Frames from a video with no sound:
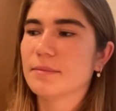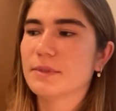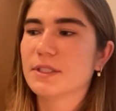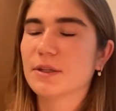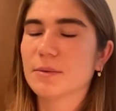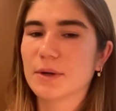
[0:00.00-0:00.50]

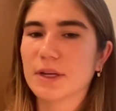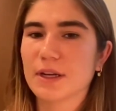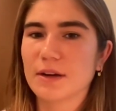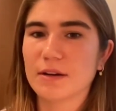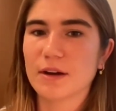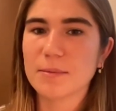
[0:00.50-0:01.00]
still
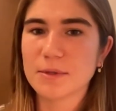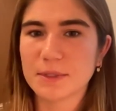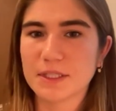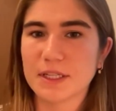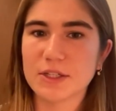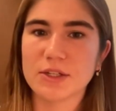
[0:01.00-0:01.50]
working on
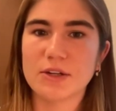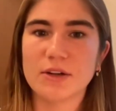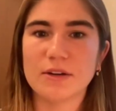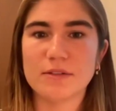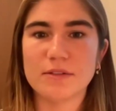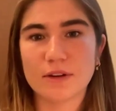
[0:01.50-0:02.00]
optimization
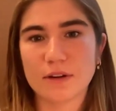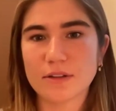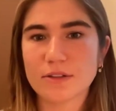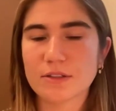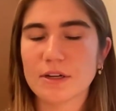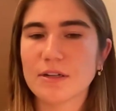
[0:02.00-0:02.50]
of the
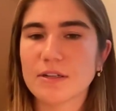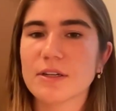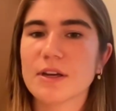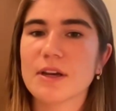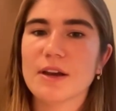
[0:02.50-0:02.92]
construct,